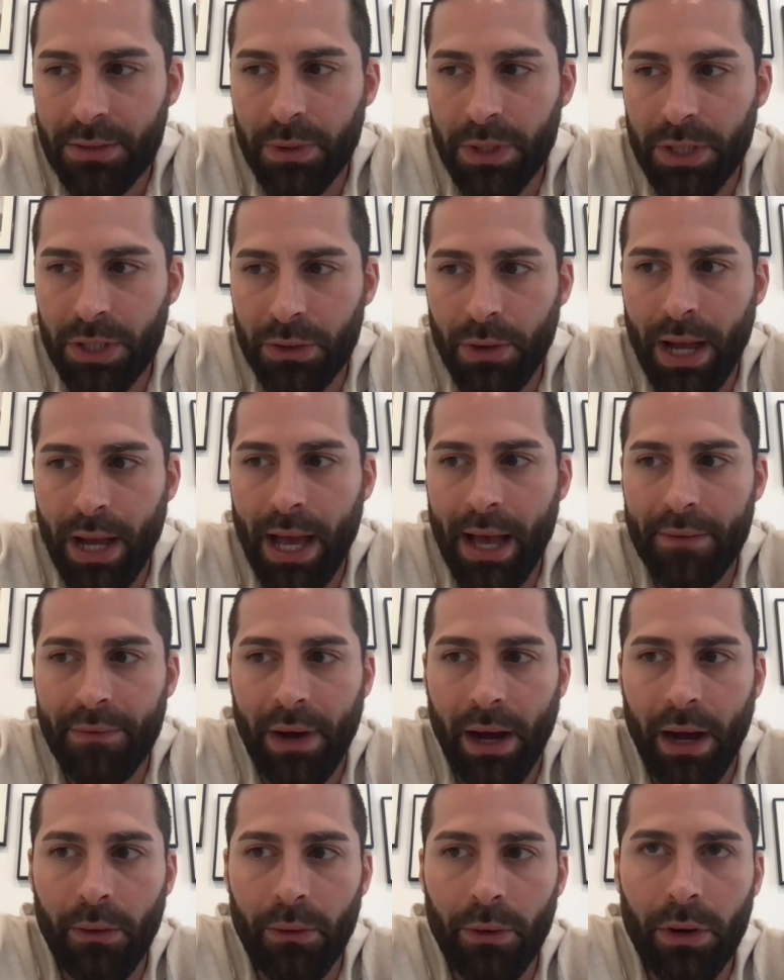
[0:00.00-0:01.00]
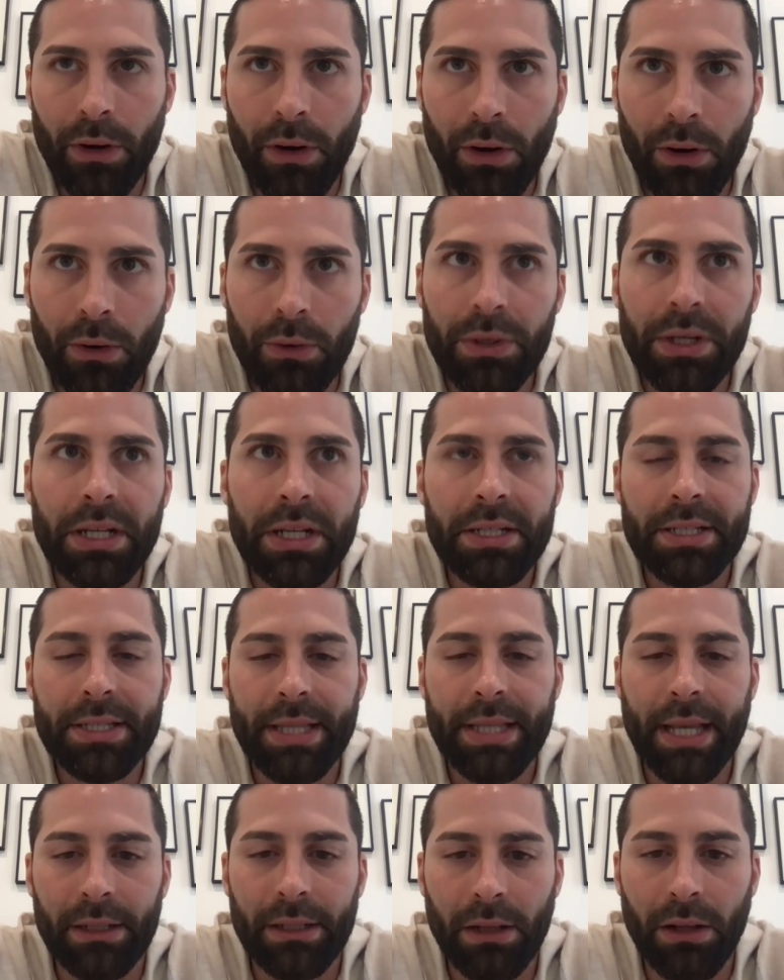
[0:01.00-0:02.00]
we do have our own
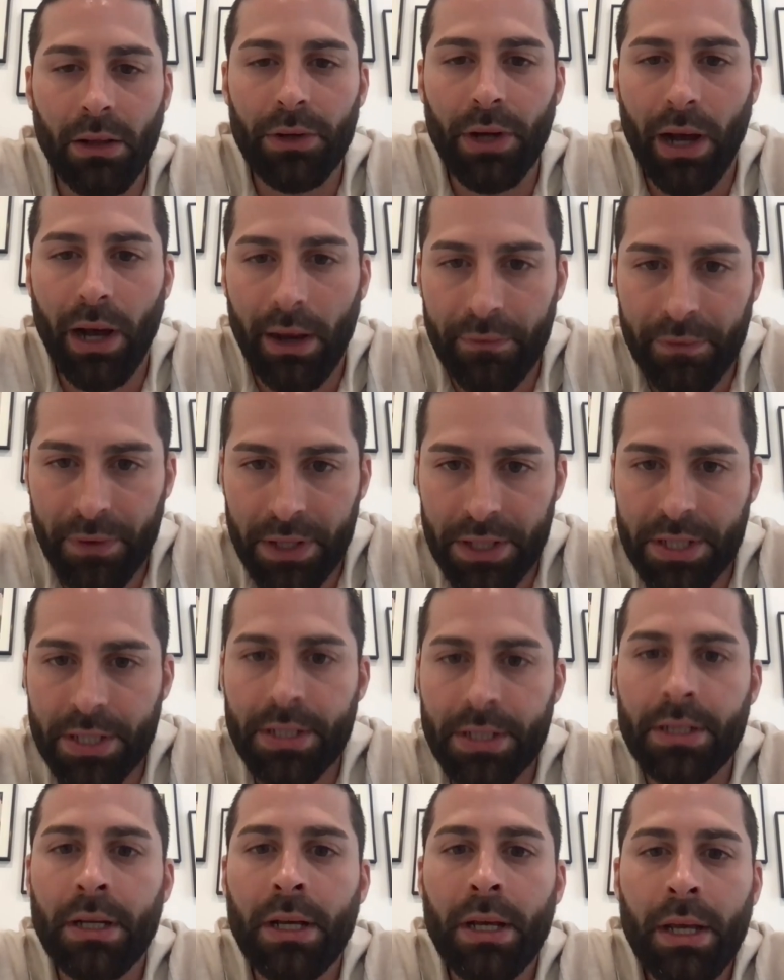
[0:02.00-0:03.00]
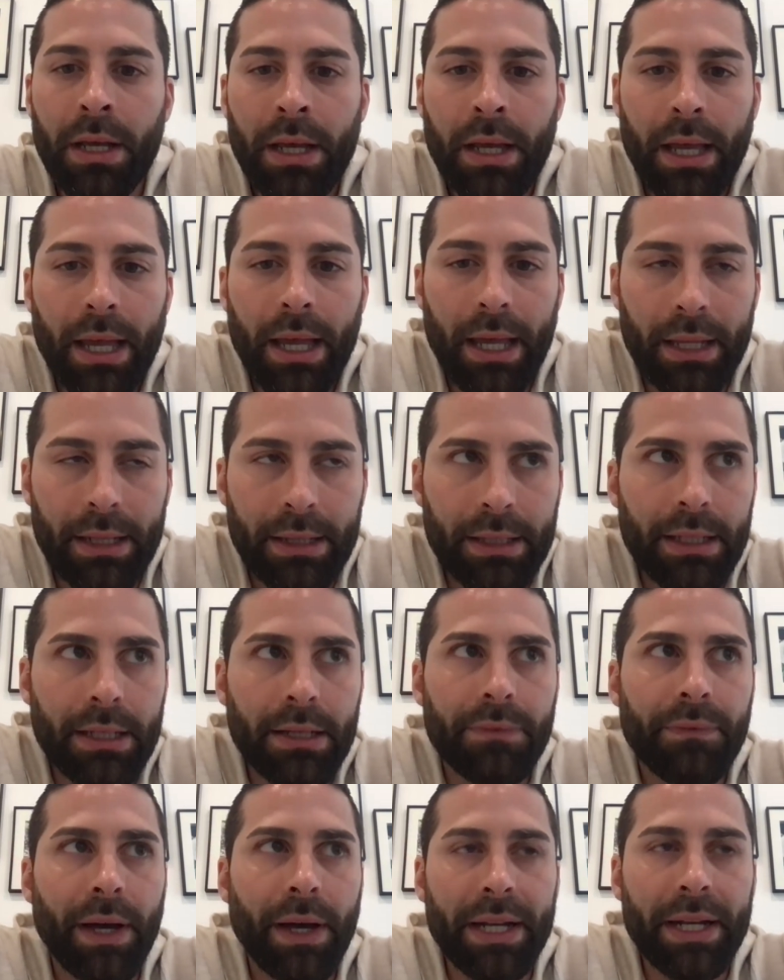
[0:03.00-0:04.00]
standalone office in the
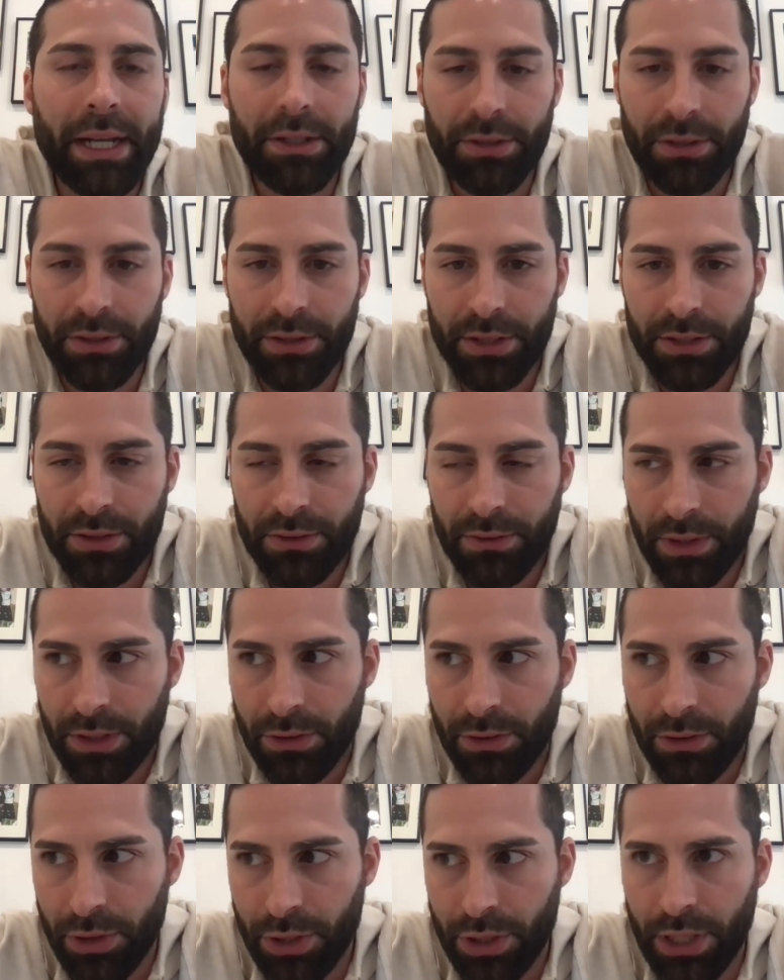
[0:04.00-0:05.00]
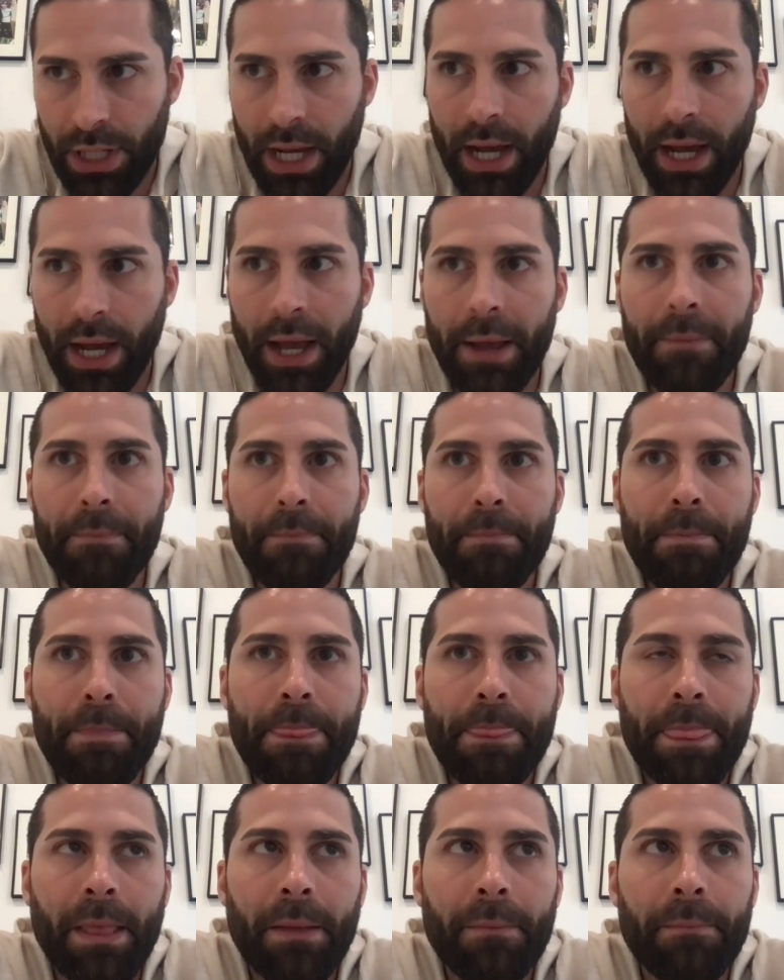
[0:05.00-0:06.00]
financial district. George and I
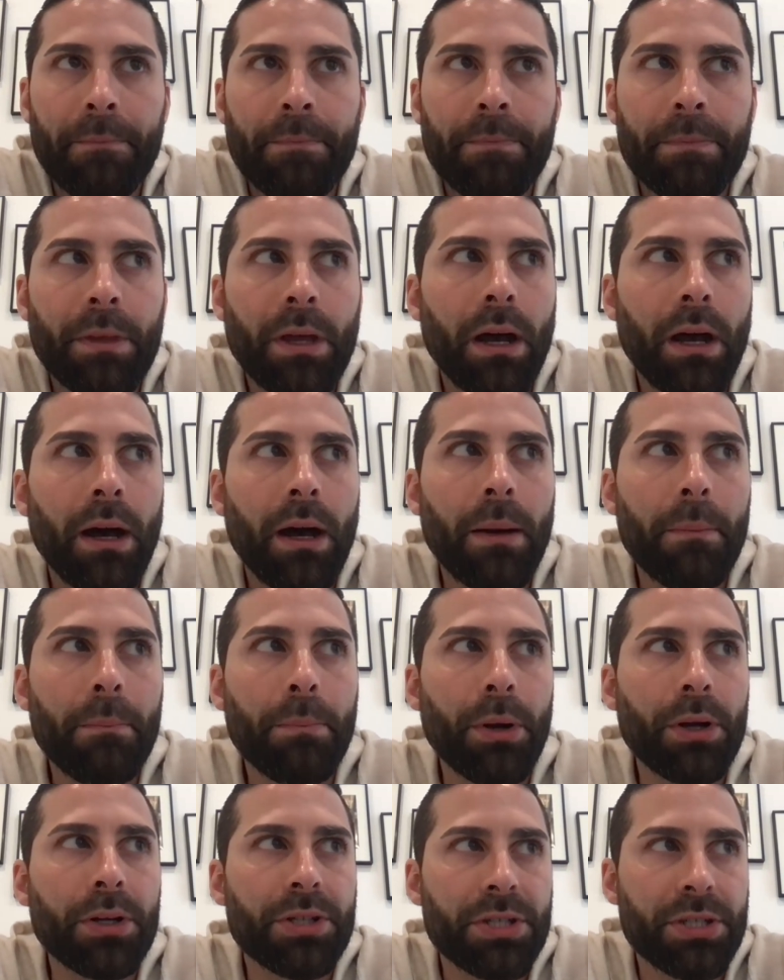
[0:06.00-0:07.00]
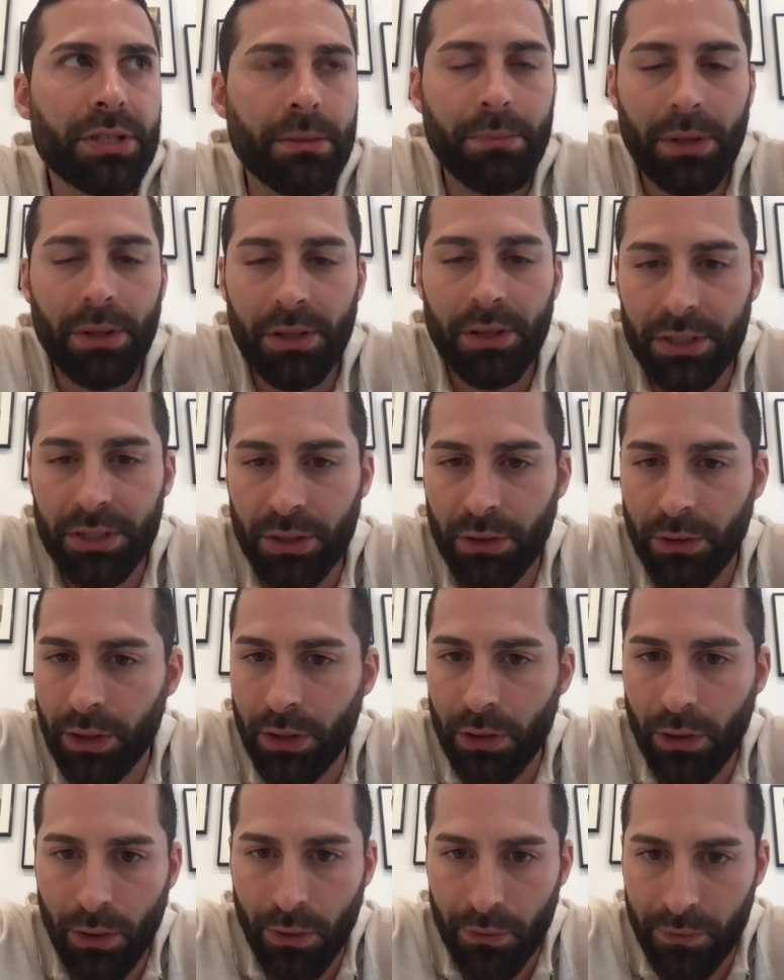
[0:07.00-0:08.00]
purchased the building during
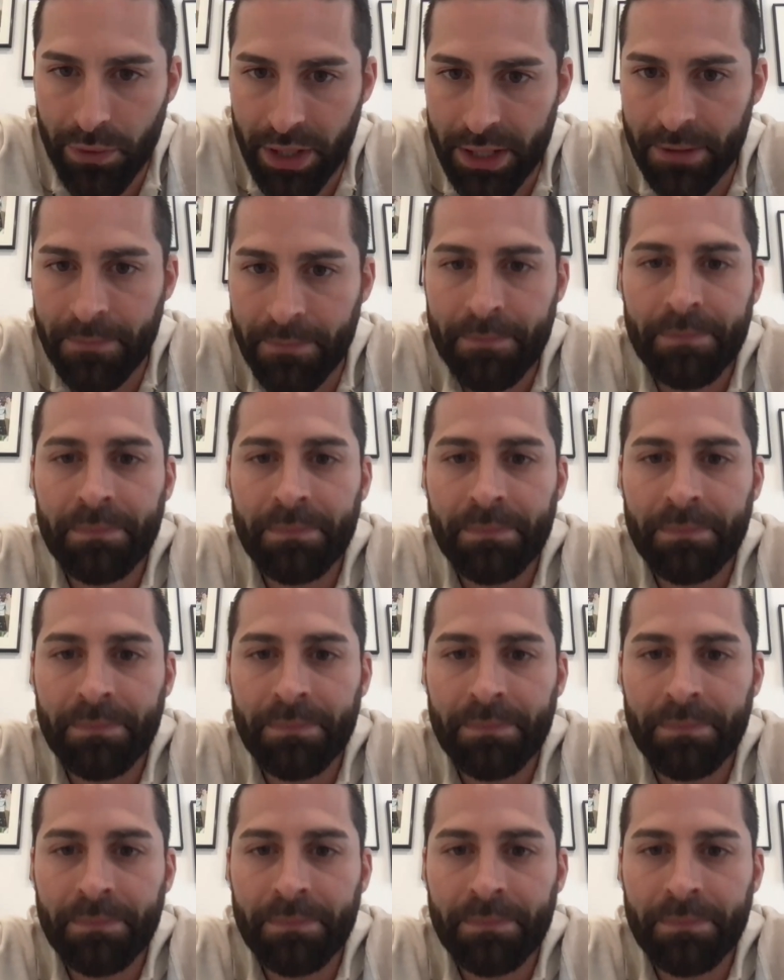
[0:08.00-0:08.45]
COVID.